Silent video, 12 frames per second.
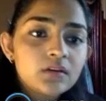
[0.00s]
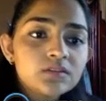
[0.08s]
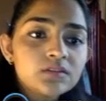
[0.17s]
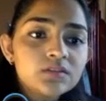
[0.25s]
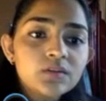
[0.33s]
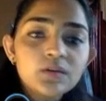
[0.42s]

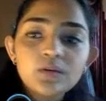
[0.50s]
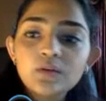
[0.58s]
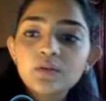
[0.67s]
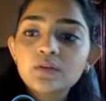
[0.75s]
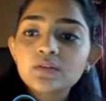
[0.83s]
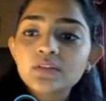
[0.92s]

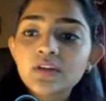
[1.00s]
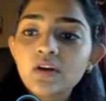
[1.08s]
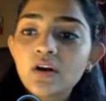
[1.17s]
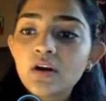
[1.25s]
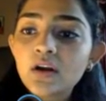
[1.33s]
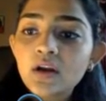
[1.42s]
So there
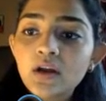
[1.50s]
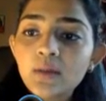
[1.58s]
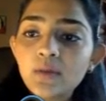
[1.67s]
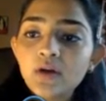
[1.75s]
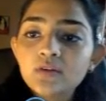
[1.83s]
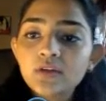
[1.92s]
are
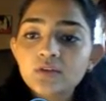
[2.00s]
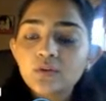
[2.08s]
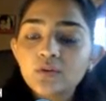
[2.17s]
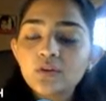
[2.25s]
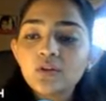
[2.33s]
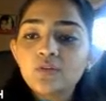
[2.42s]
about a
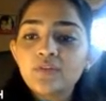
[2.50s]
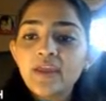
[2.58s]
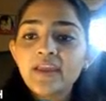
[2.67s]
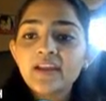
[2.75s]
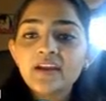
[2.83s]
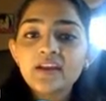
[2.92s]
total of
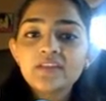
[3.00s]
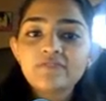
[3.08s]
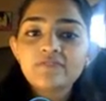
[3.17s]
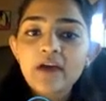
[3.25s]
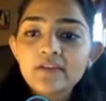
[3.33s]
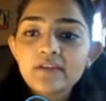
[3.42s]

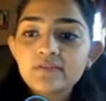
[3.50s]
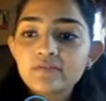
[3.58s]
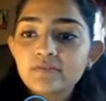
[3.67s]
805